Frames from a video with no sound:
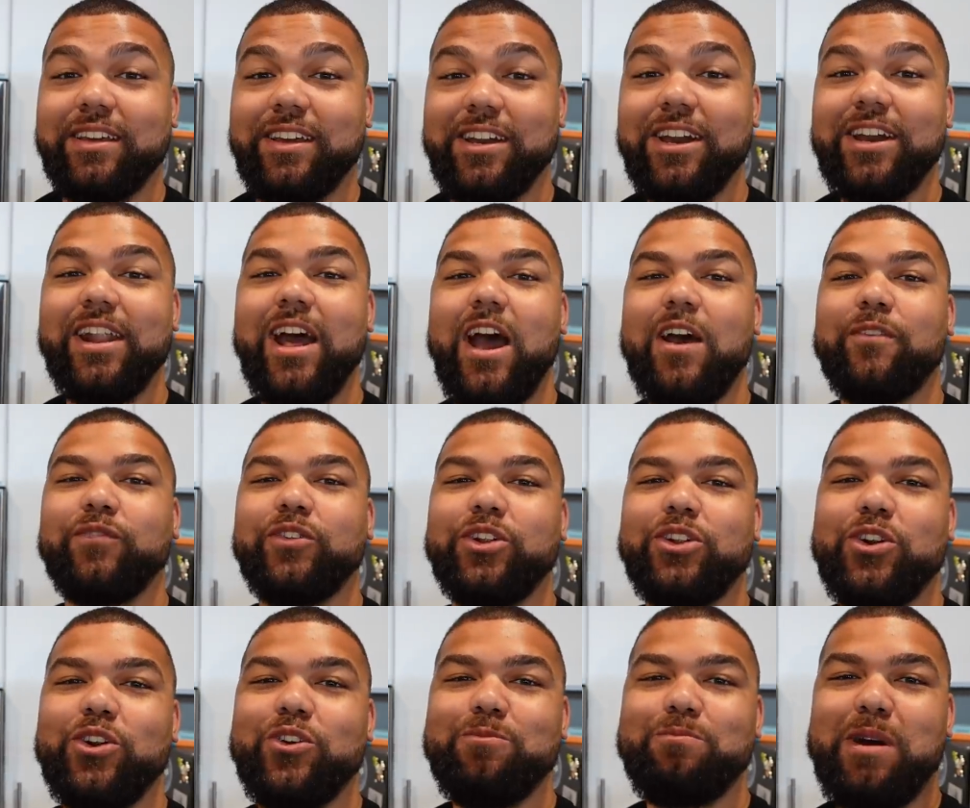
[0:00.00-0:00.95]
Good
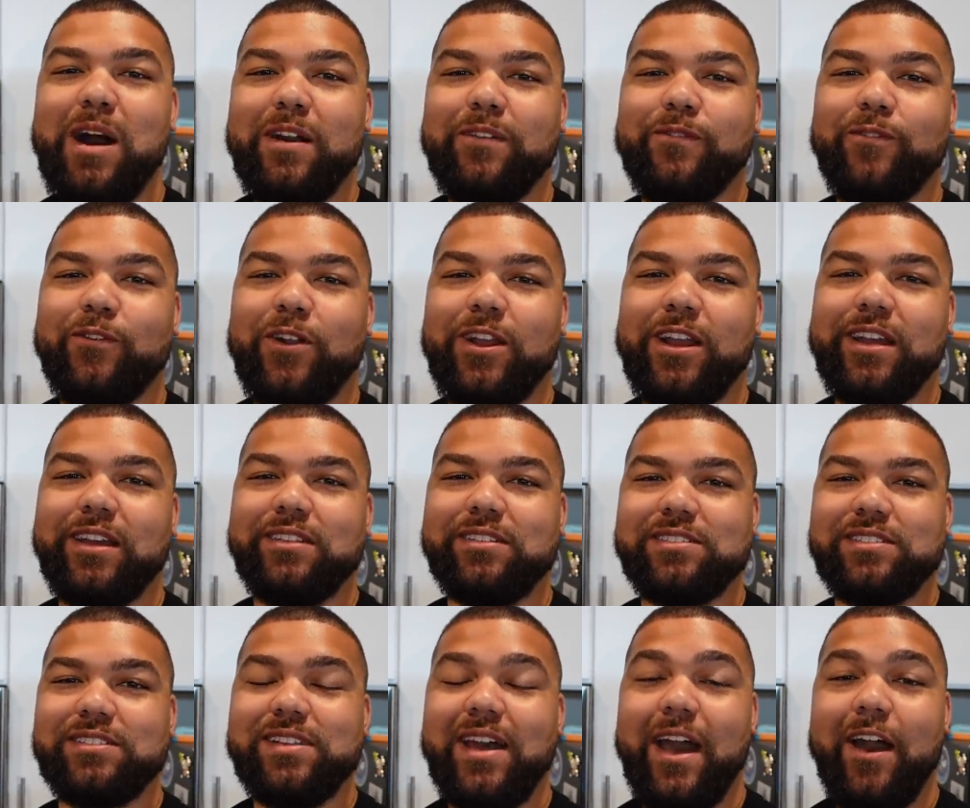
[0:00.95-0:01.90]
afternoon, my
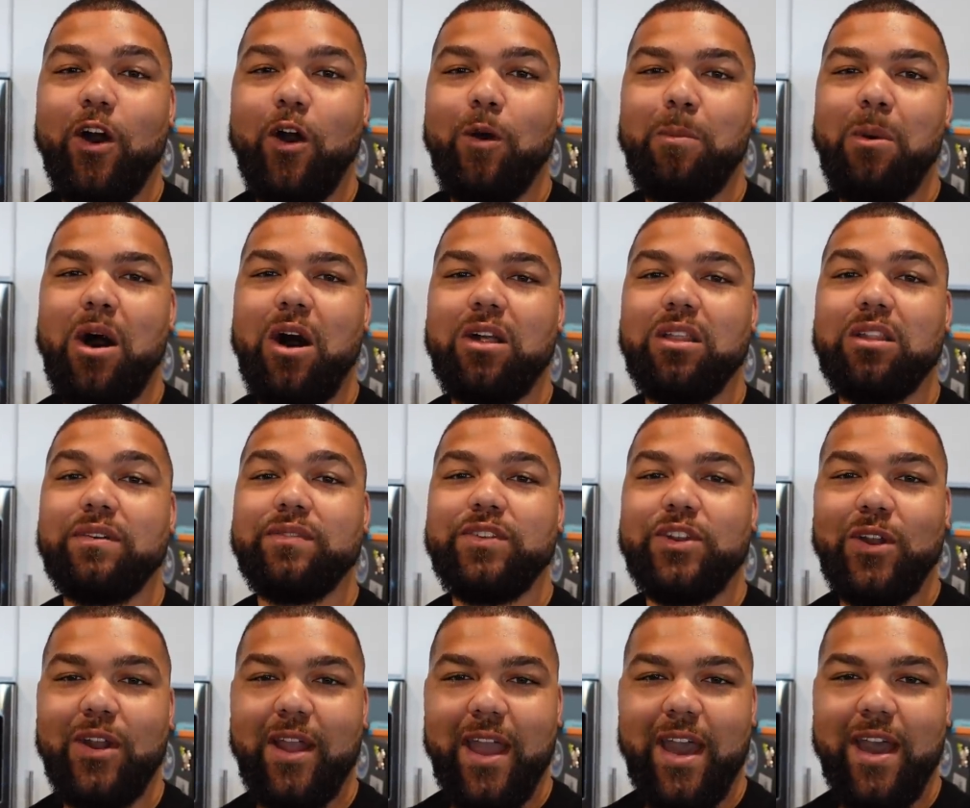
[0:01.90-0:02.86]
friends. I hope all of
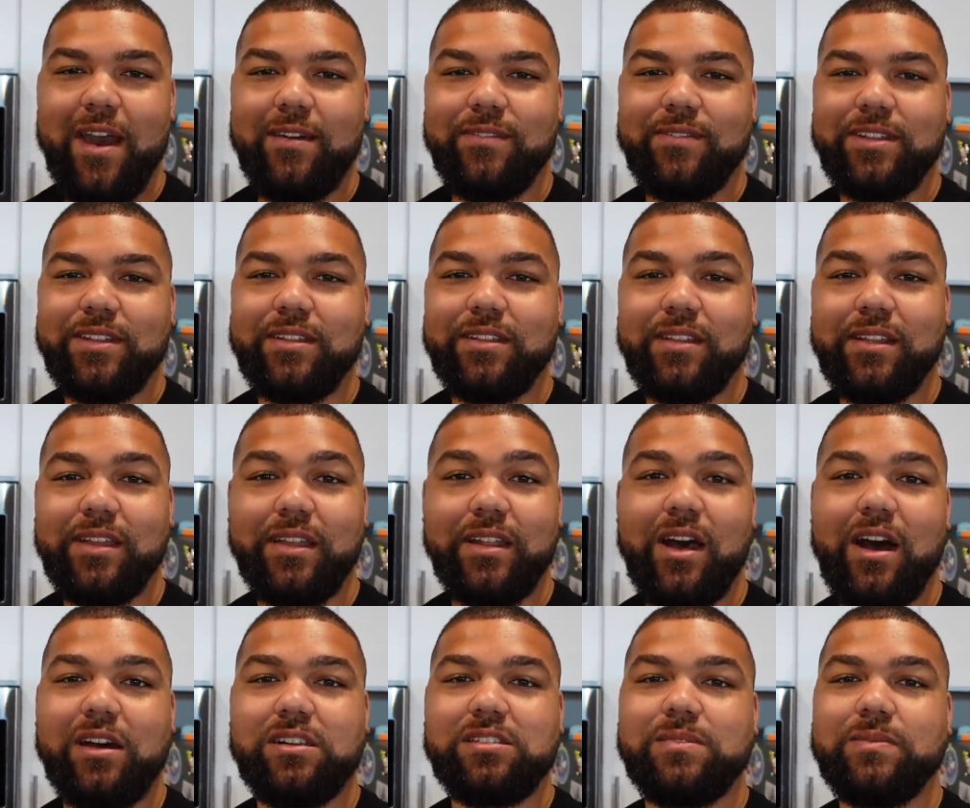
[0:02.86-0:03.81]
you are having an
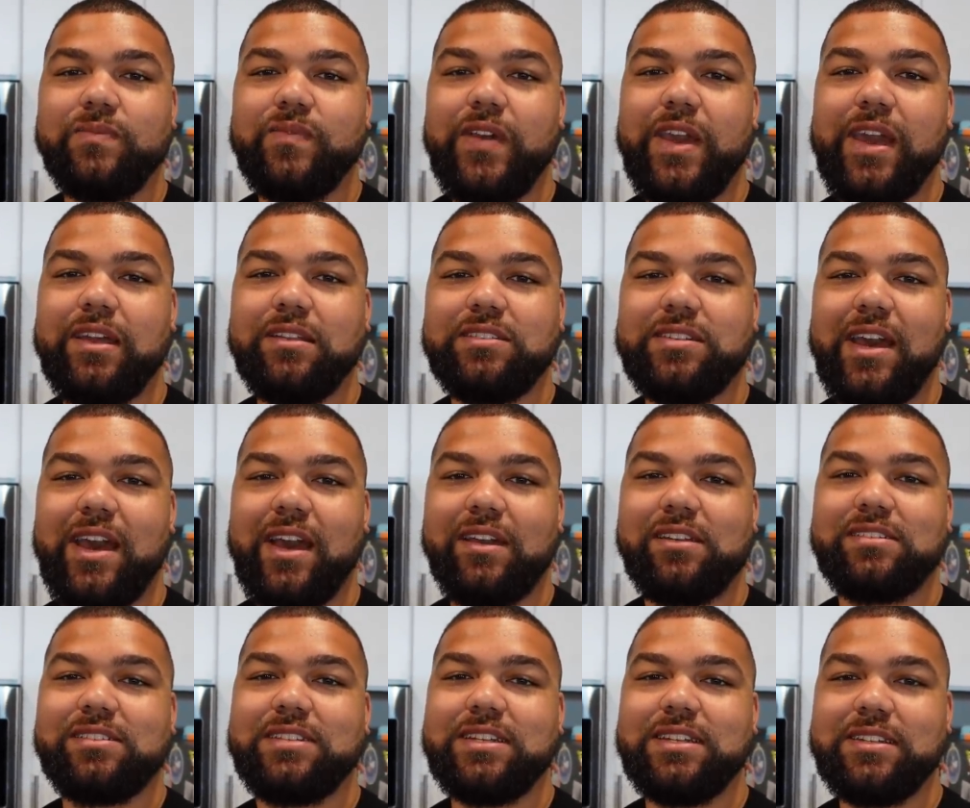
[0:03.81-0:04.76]
awesome,
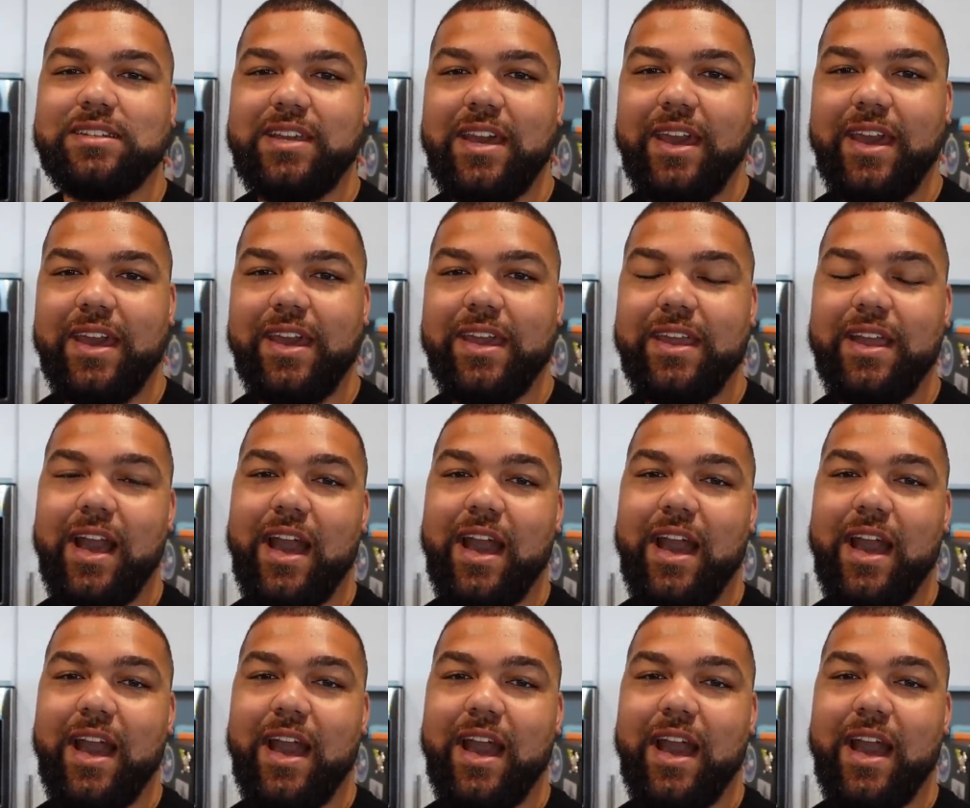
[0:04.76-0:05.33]
fantastic day.